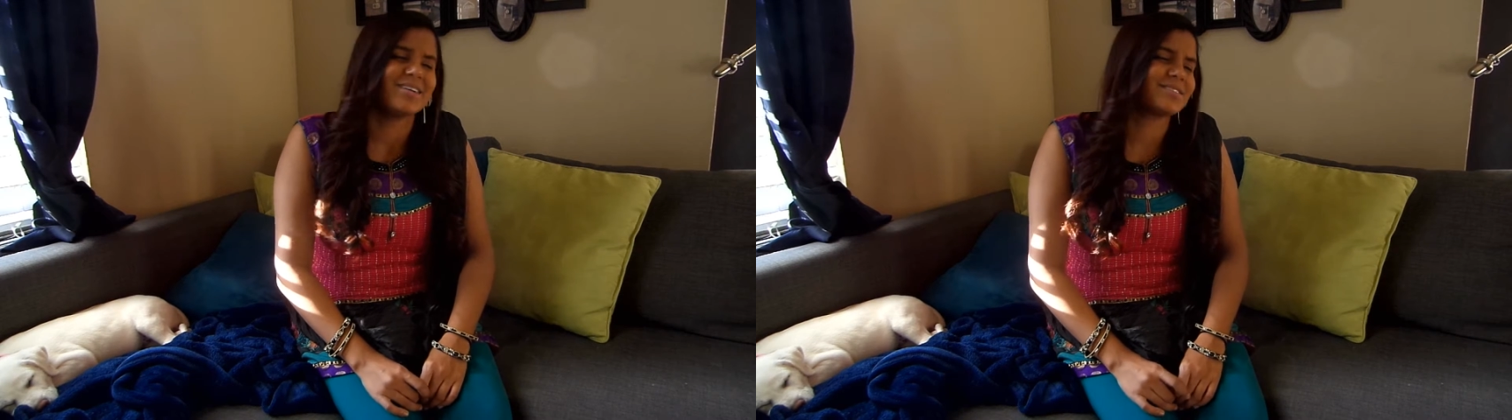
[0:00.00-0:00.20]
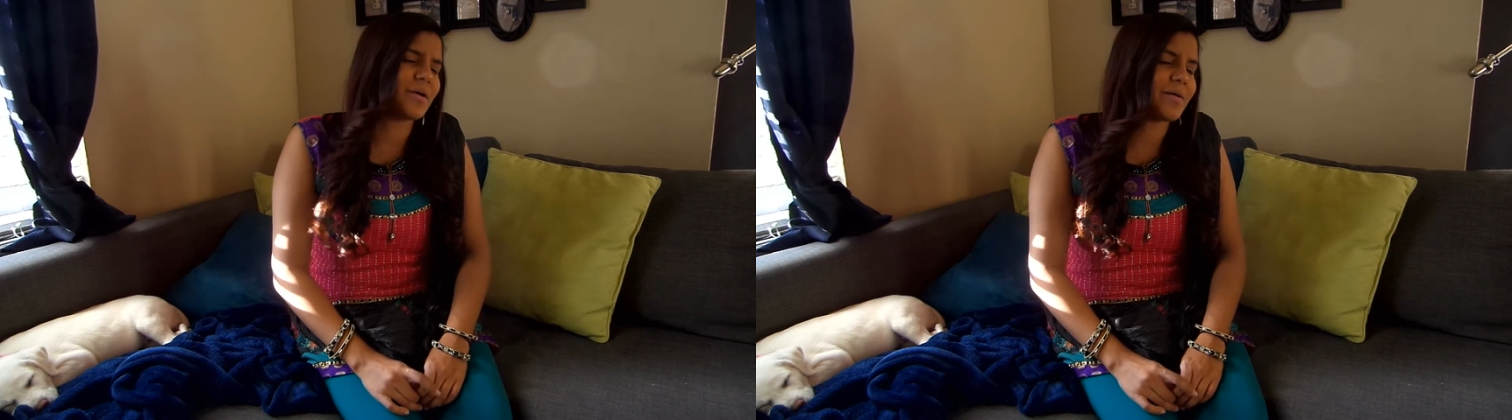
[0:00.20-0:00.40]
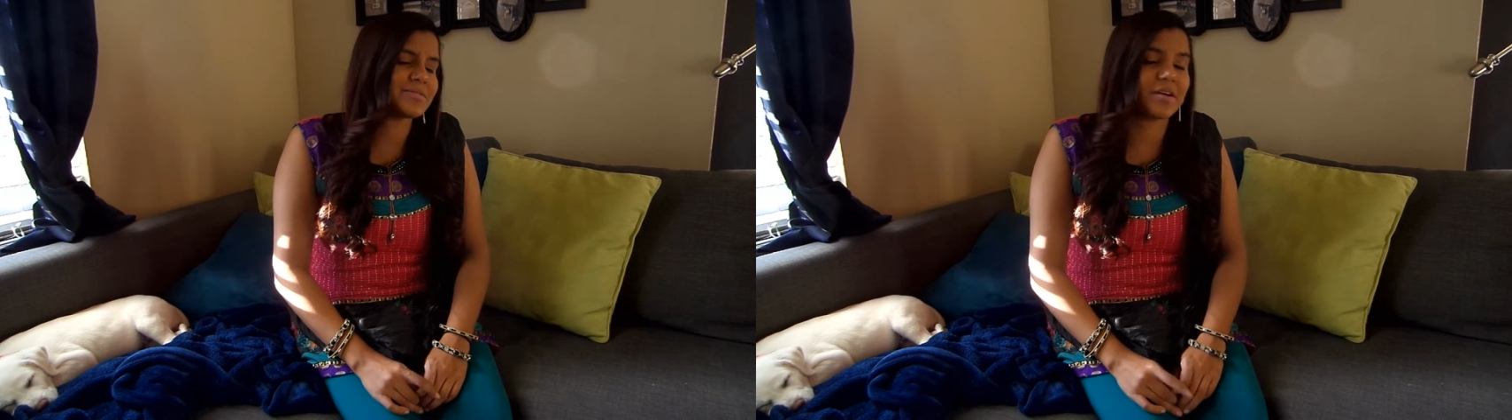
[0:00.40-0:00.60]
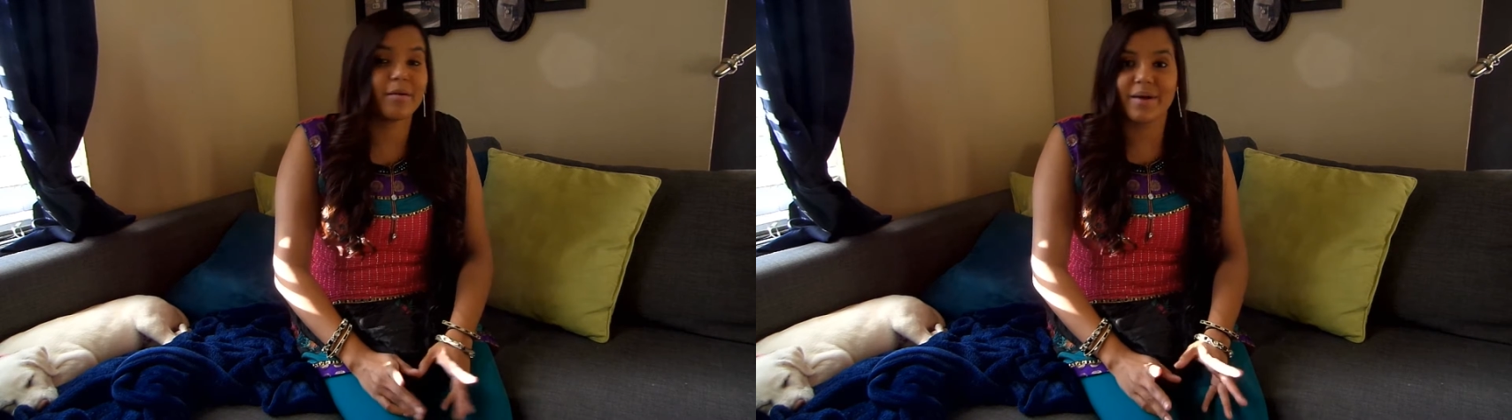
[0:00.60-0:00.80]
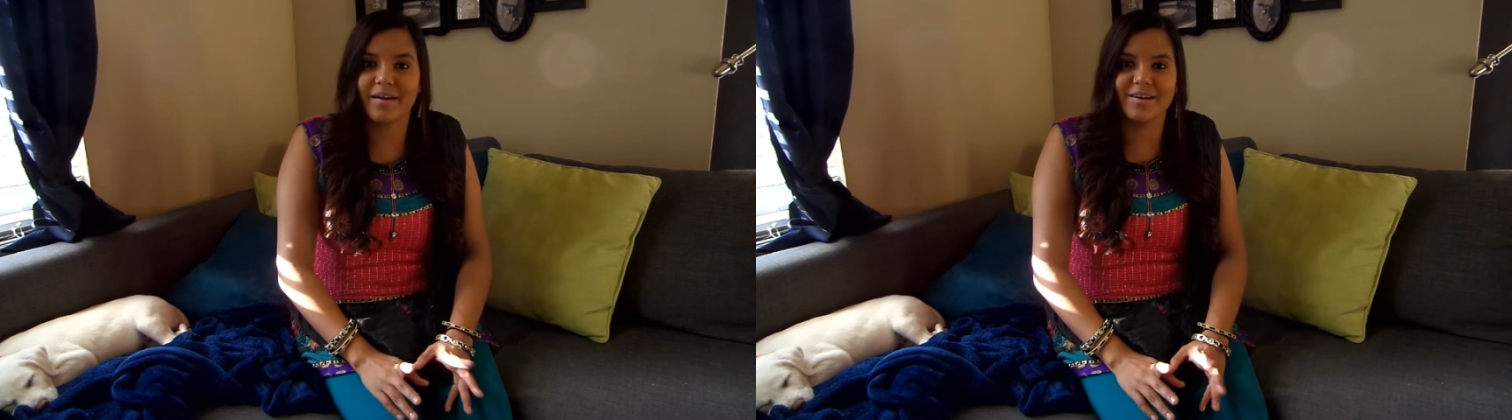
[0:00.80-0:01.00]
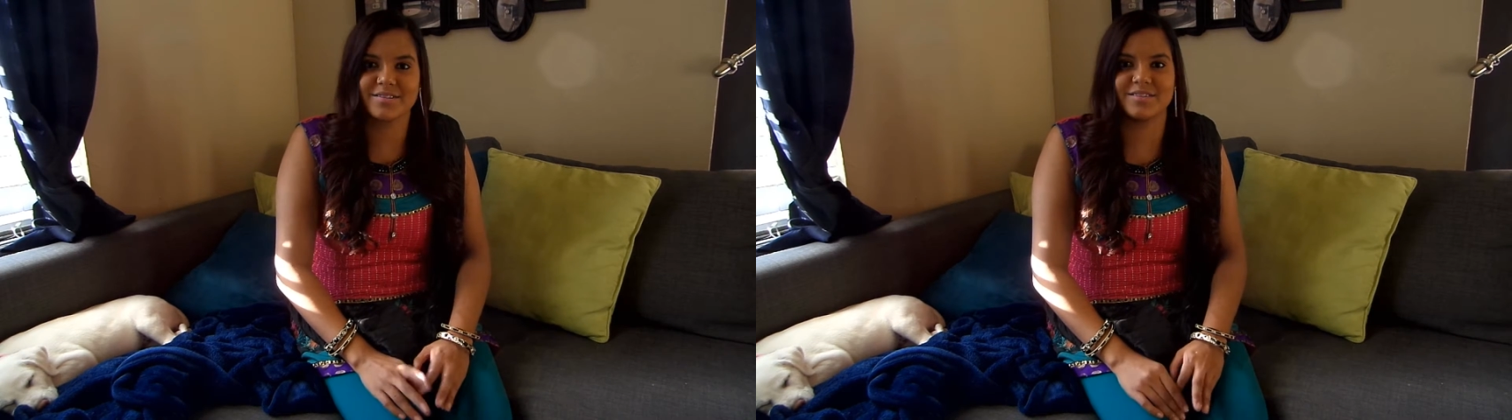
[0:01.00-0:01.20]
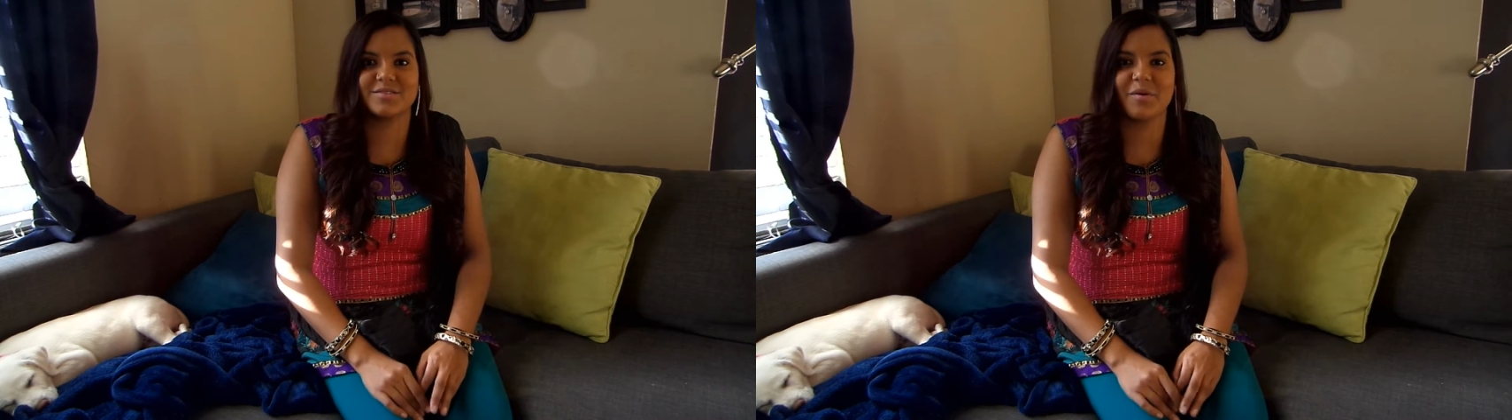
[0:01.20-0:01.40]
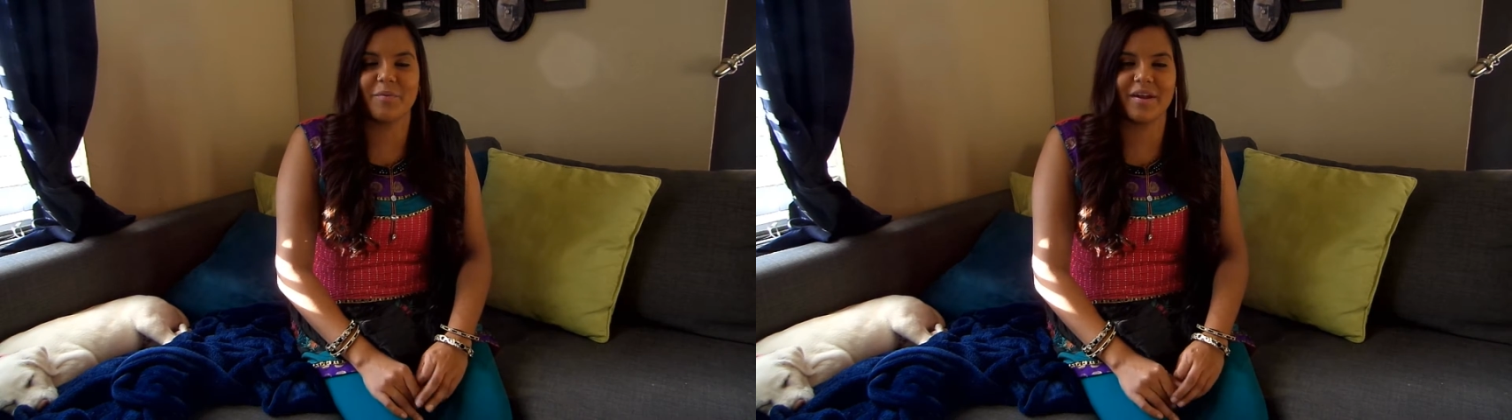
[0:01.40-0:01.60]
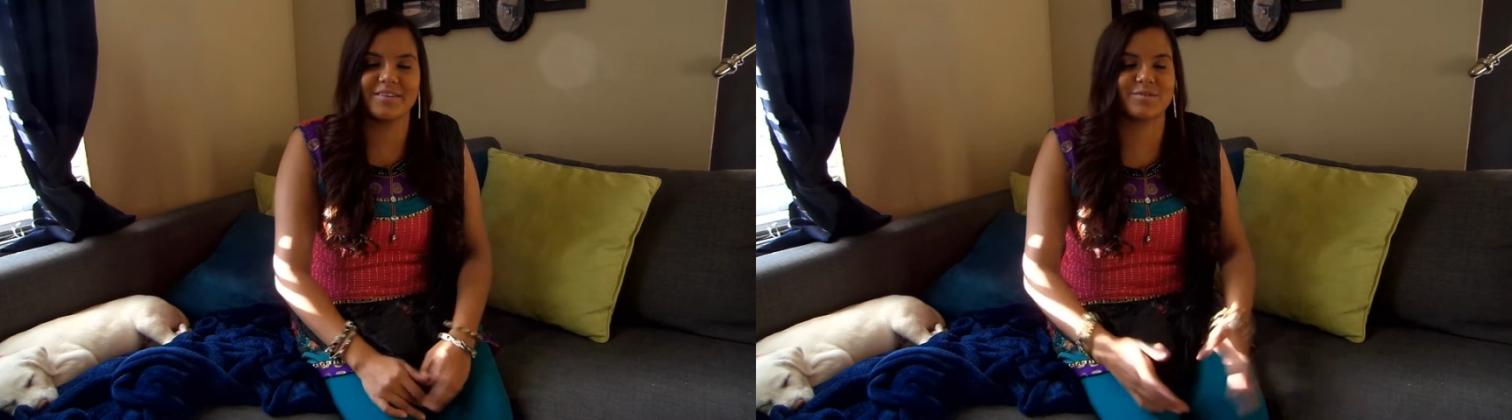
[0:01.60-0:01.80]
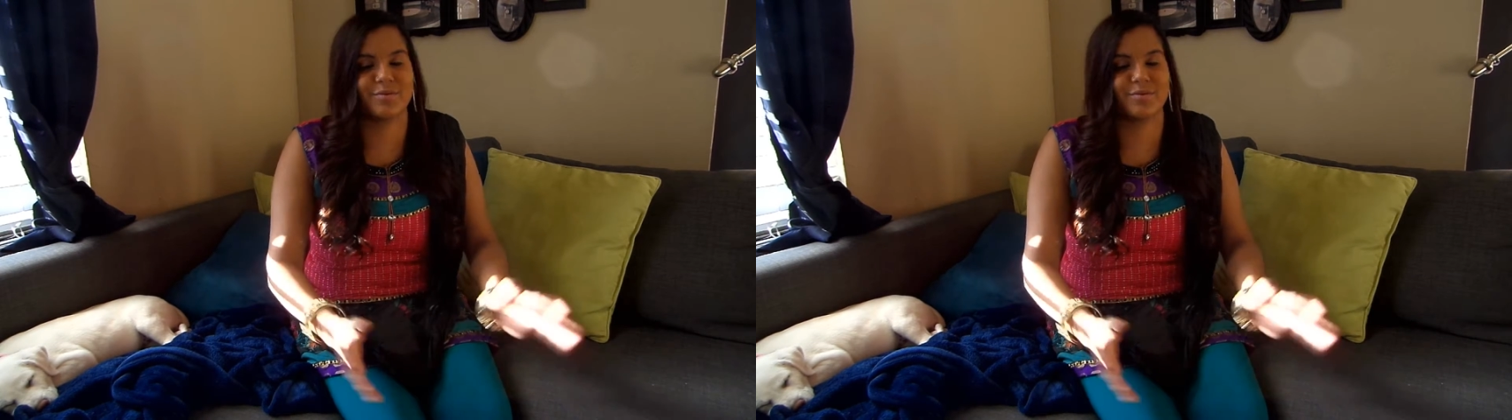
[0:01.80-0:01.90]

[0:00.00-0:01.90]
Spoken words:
So I was like, oh my gosh, that's so weird.